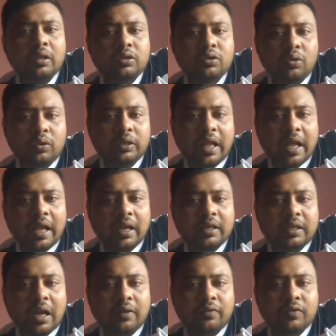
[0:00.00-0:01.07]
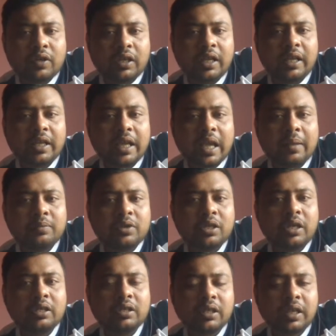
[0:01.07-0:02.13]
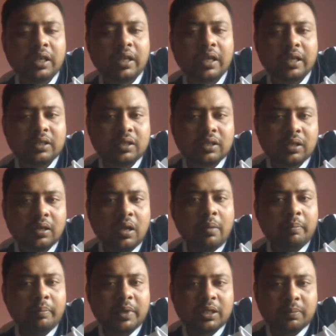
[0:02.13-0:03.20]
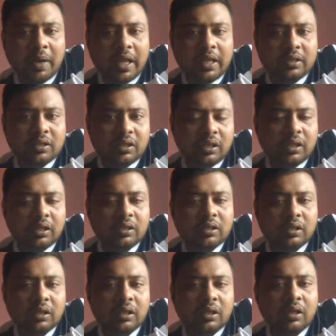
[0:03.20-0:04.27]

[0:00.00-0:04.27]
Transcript: so that after king captures, king is misplaced, is